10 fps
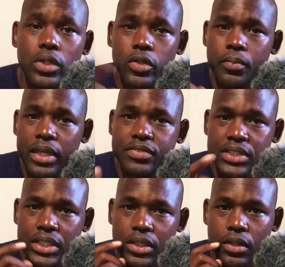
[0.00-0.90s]
you may have
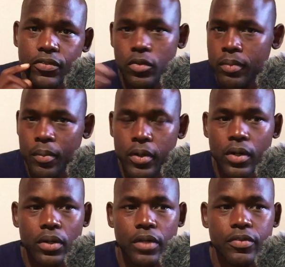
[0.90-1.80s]
seen, if you remember,
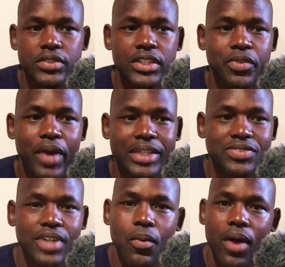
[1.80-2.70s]
if you've seen The Rise of
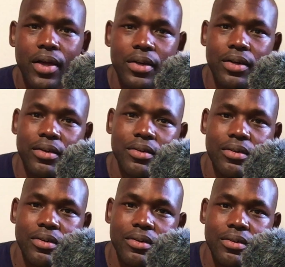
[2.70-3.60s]
Skywalker,
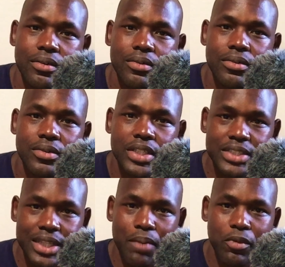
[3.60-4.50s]
she's
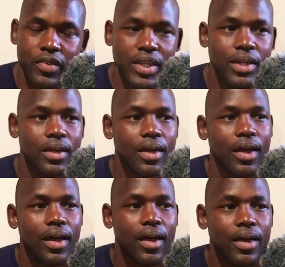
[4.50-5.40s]
in that movie.
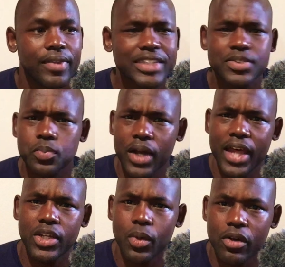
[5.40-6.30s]
That's what
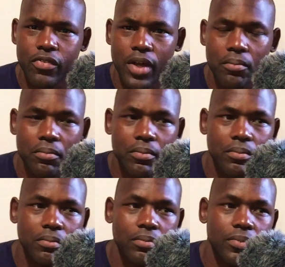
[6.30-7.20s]
I know her from,
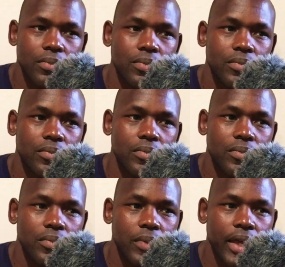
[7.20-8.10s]

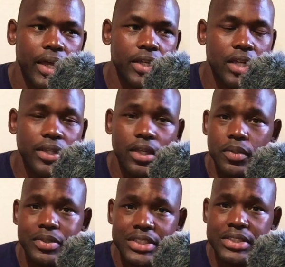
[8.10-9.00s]
and I thought
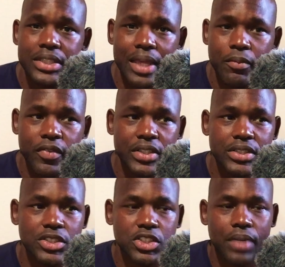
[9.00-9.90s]
she was decent in that movie. It's
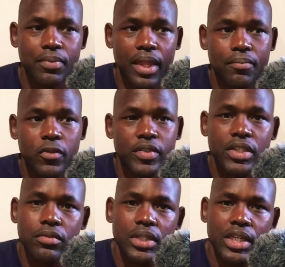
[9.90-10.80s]
just a shame that movie
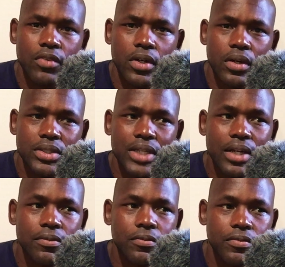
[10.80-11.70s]
didn't really give her a ton
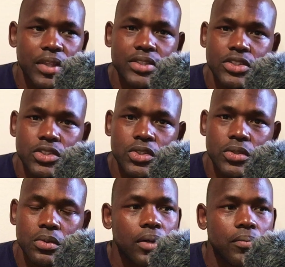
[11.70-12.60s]
of things to
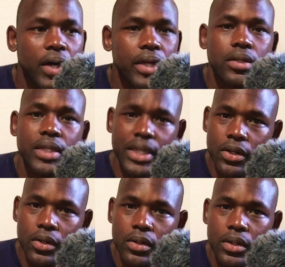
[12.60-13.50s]
do, but
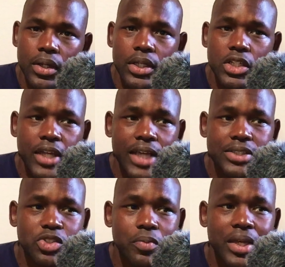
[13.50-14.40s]
here, she has
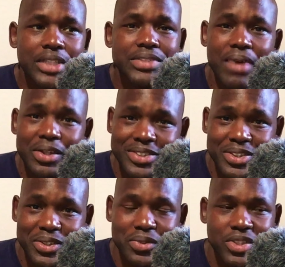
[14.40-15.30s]
a tremendous amount to
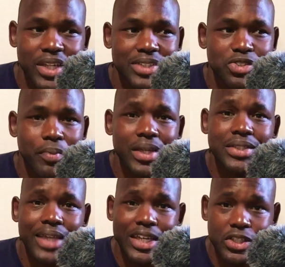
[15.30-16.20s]
do. She has
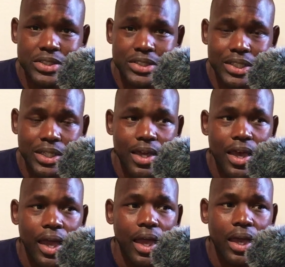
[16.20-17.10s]
tremendous agency,
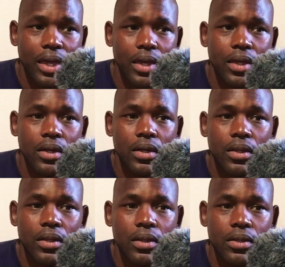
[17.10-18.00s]
and
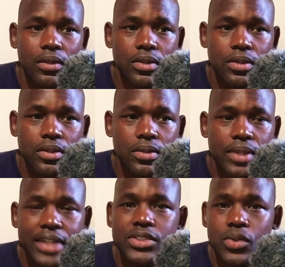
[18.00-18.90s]

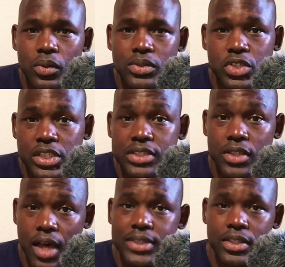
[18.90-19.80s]
that's cool. So she's a
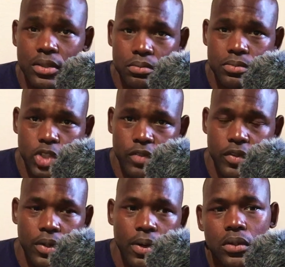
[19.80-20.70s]
cocktail
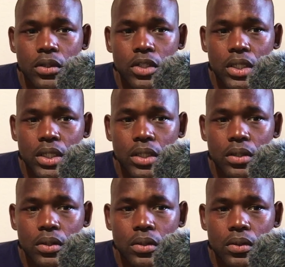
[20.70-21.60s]
server.
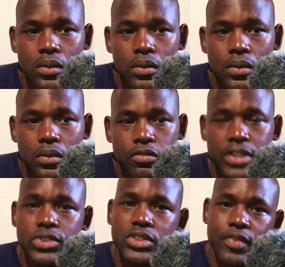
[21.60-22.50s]
She
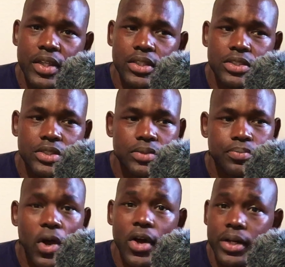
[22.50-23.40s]
finds herself at this
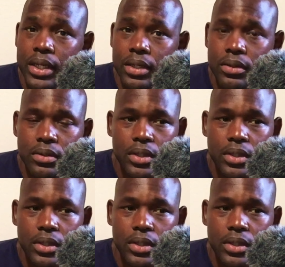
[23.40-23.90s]
party